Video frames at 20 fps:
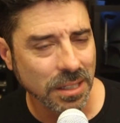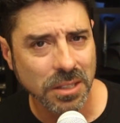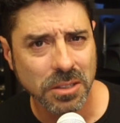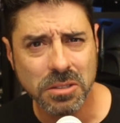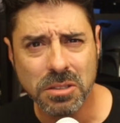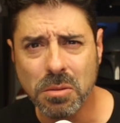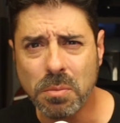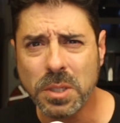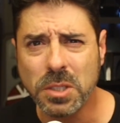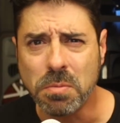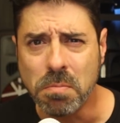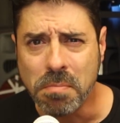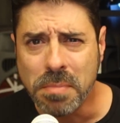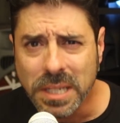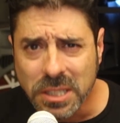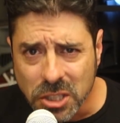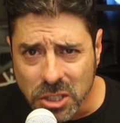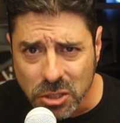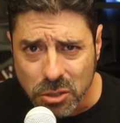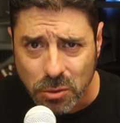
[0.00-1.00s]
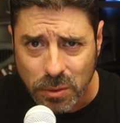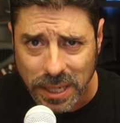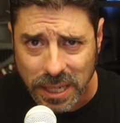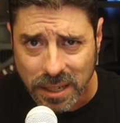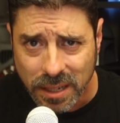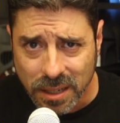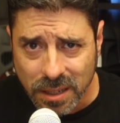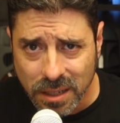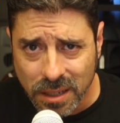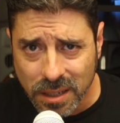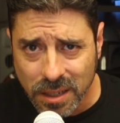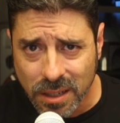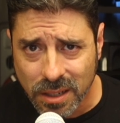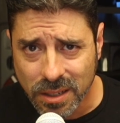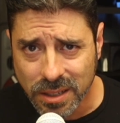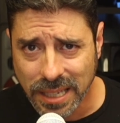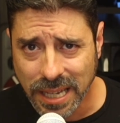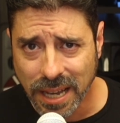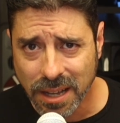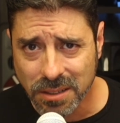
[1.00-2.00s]
There's so much mystery
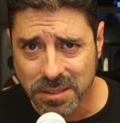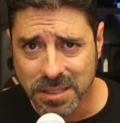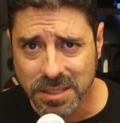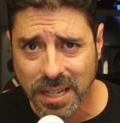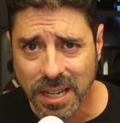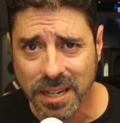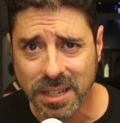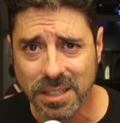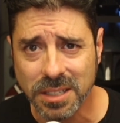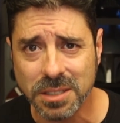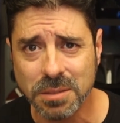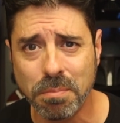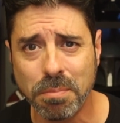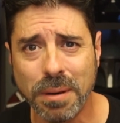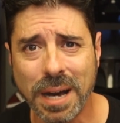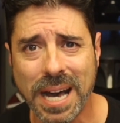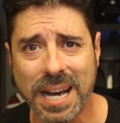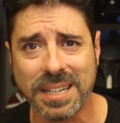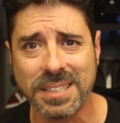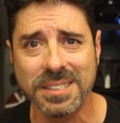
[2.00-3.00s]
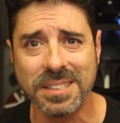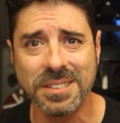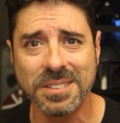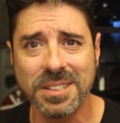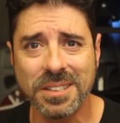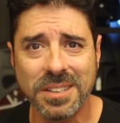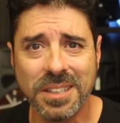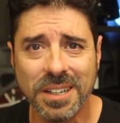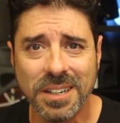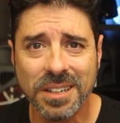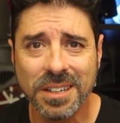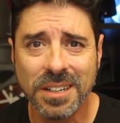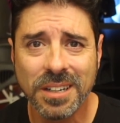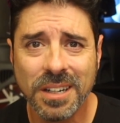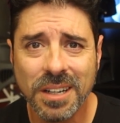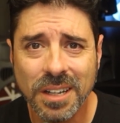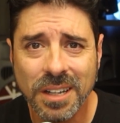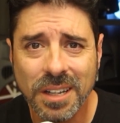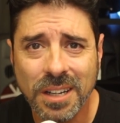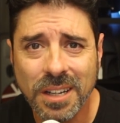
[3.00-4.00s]
on the outside of this box, isn't there?
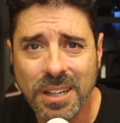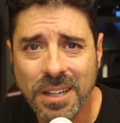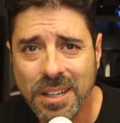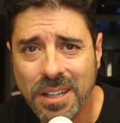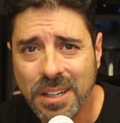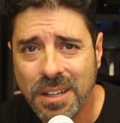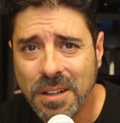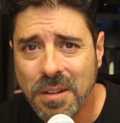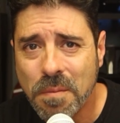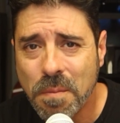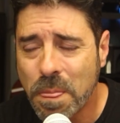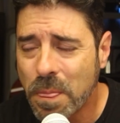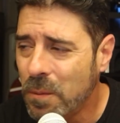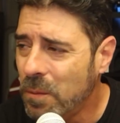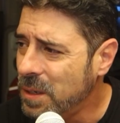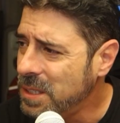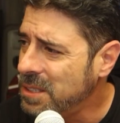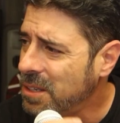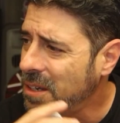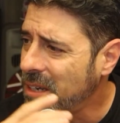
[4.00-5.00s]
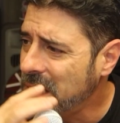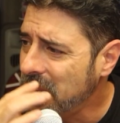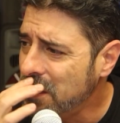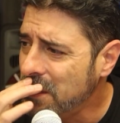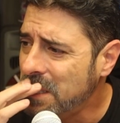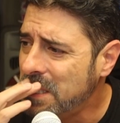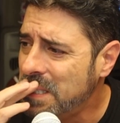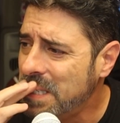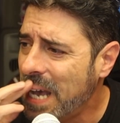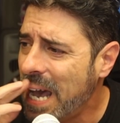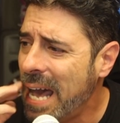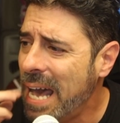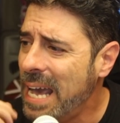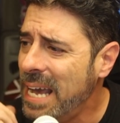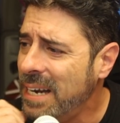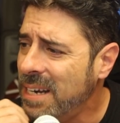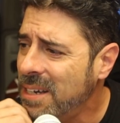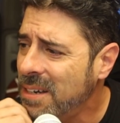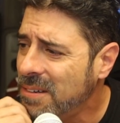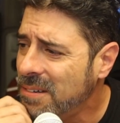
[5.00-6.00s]
What's on either
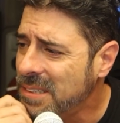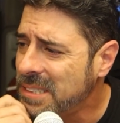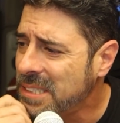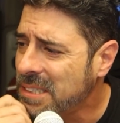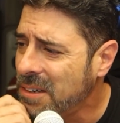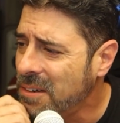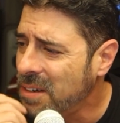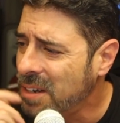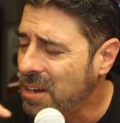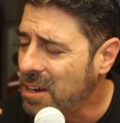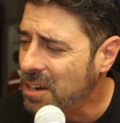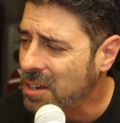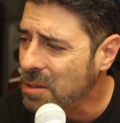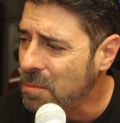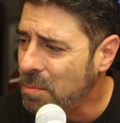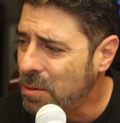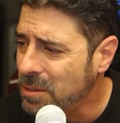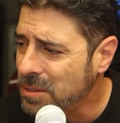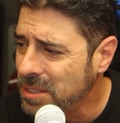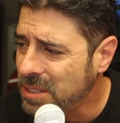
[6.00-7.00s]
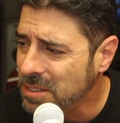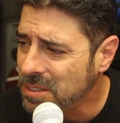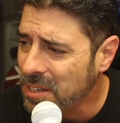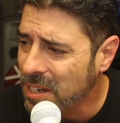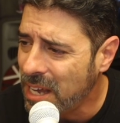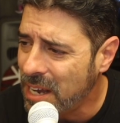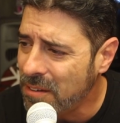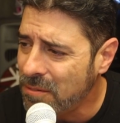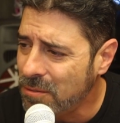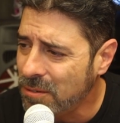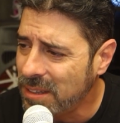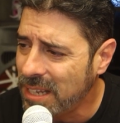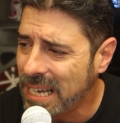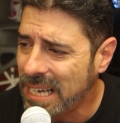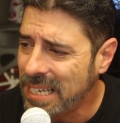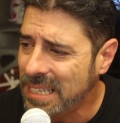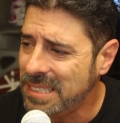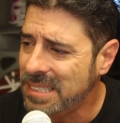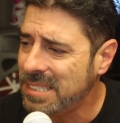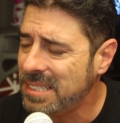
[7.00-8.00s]
side? What's going on in the person's life when they
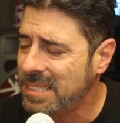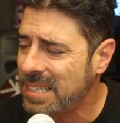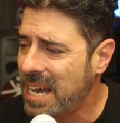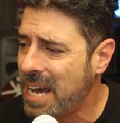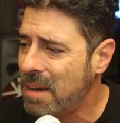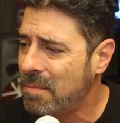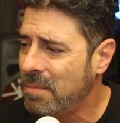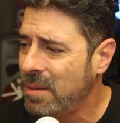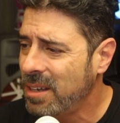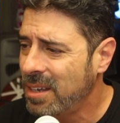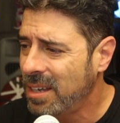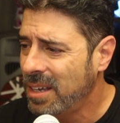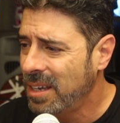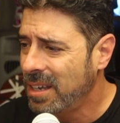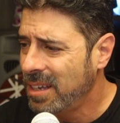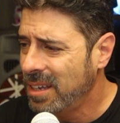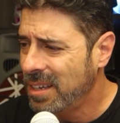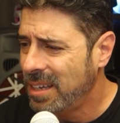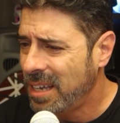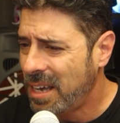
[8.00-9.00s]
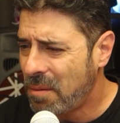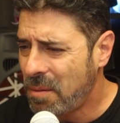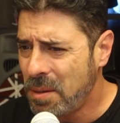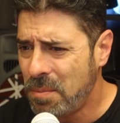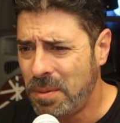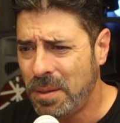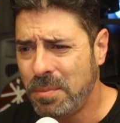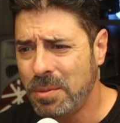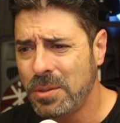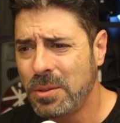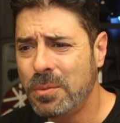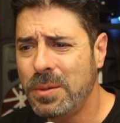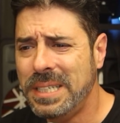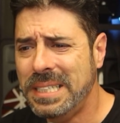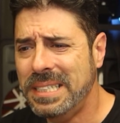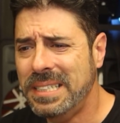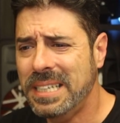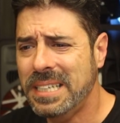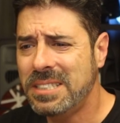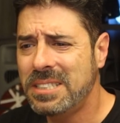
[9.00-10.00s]
hit stop? How many people do we
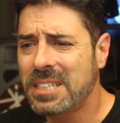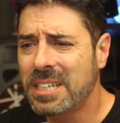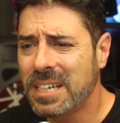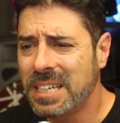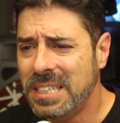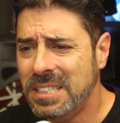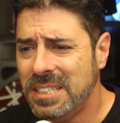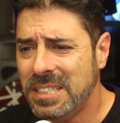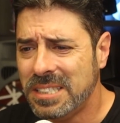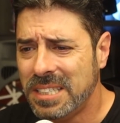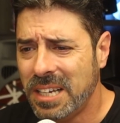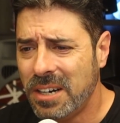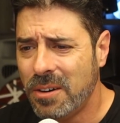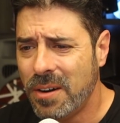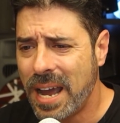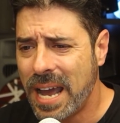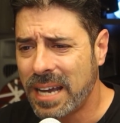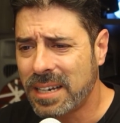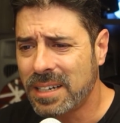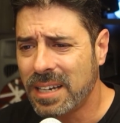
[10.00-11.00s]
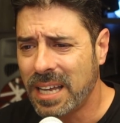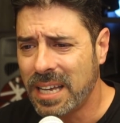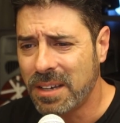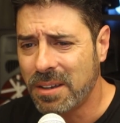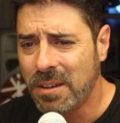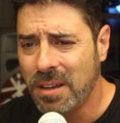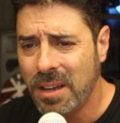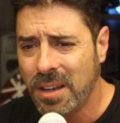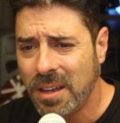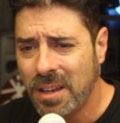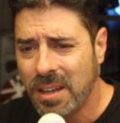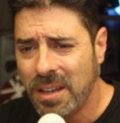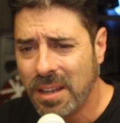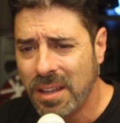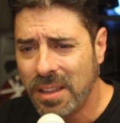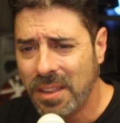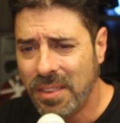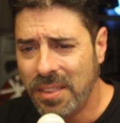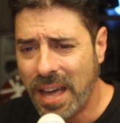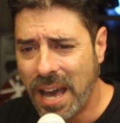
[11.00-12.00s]
digitally just interact like
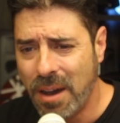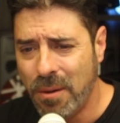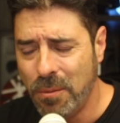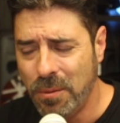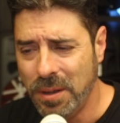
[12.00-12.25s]
that